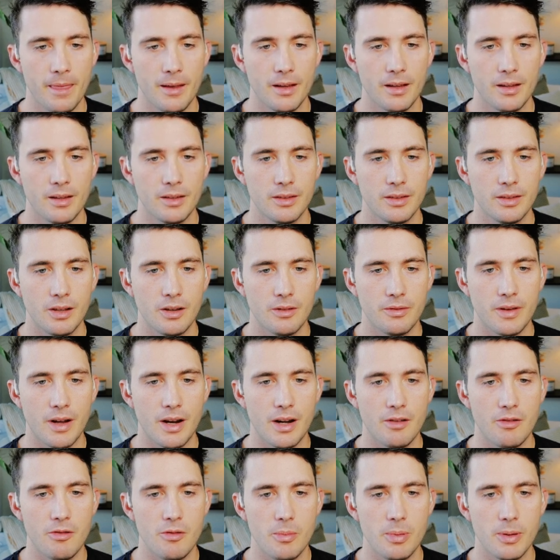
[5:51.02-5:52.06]
So find
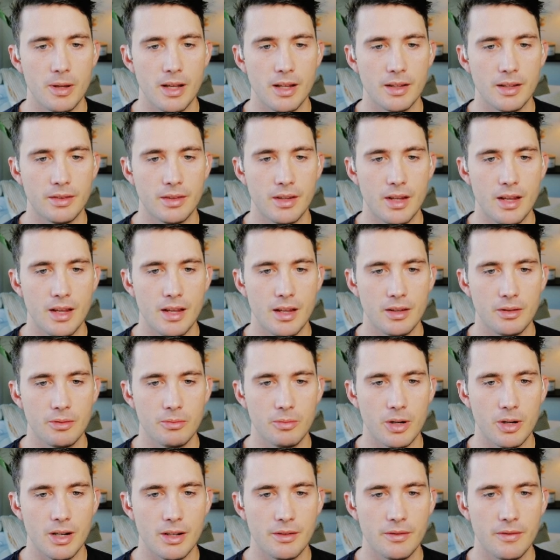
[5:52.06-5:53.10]
and replace is
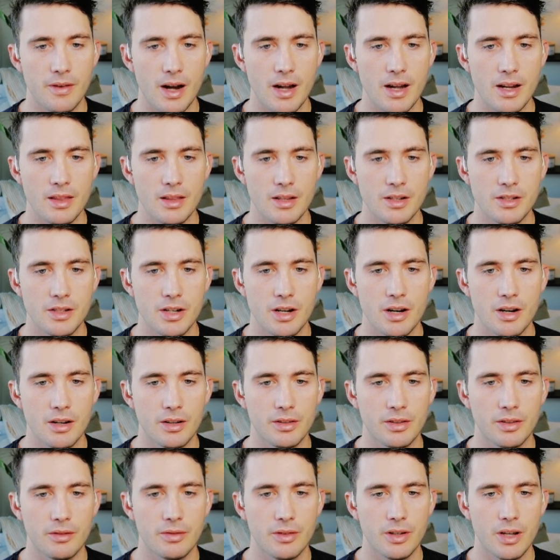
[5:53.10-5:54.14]
where it's finding the
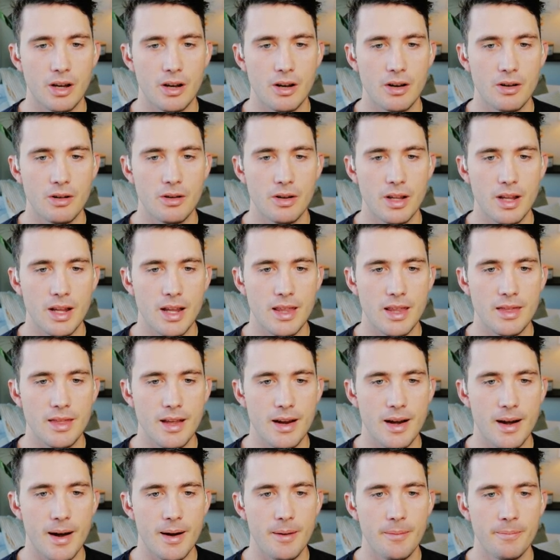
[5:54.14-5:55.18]
chunks of code in
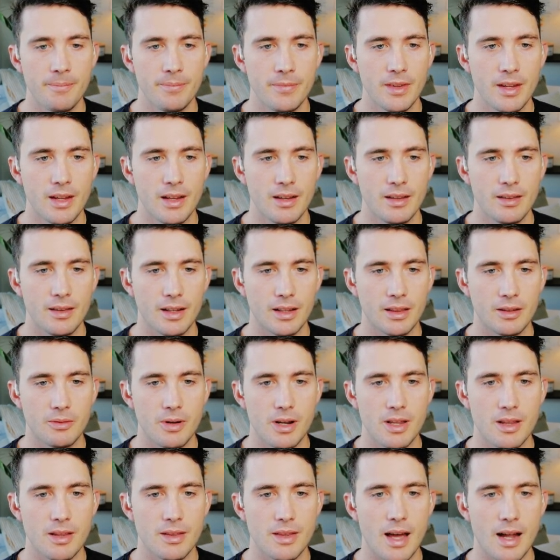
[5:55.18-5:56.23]
there. Like the way
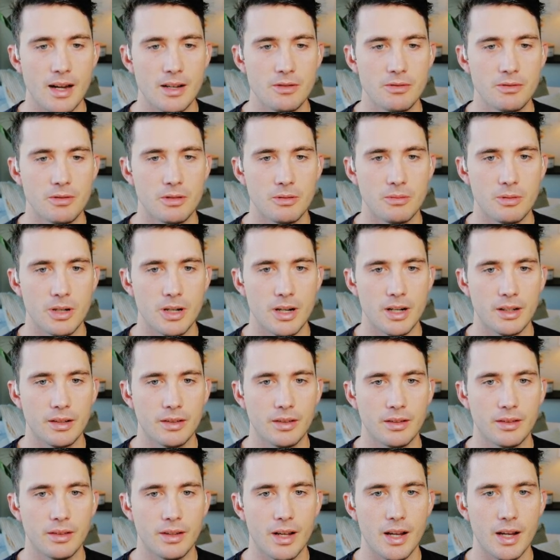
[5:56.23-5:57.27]
that that tool works
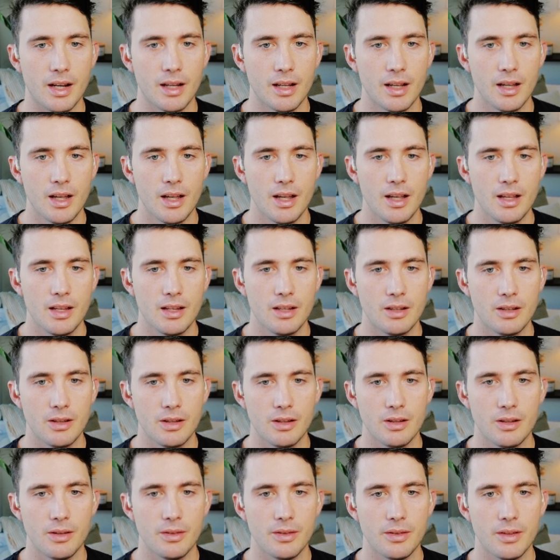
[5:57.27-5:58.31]
is like
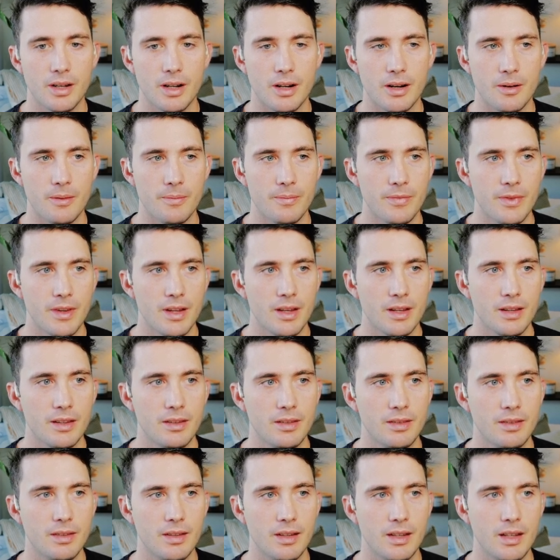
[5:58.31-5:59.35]
you'll,
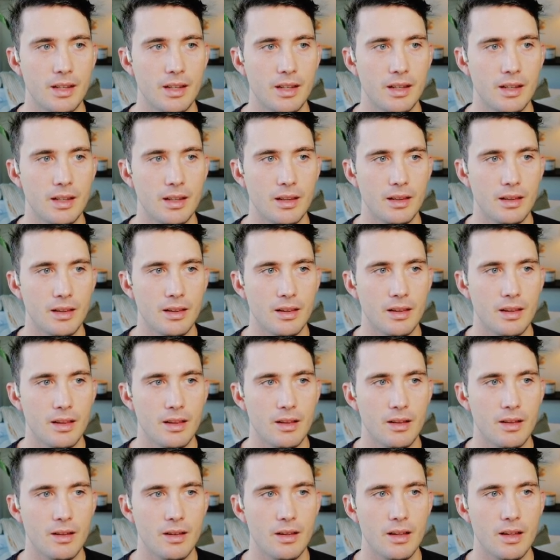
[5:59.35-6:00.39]
see
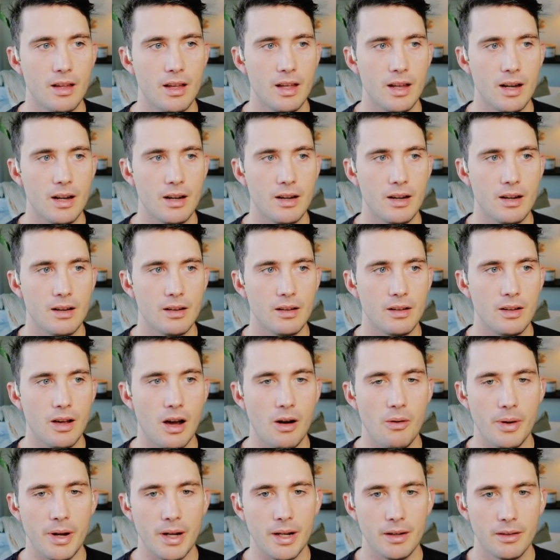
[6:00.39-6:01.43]
it
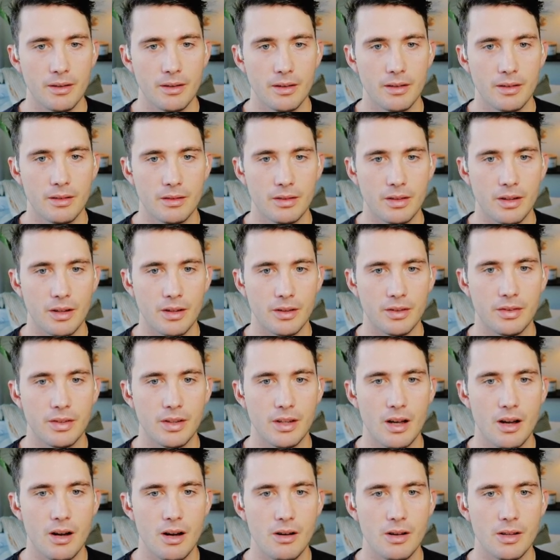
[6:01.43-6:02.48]
going. So you'll
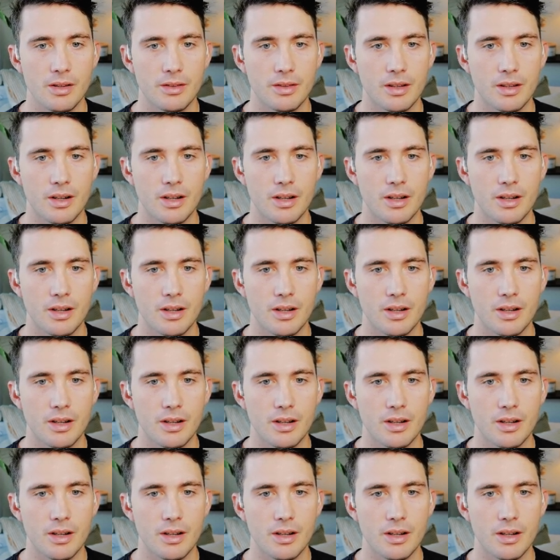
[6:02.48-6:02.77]
see, oh, it's going to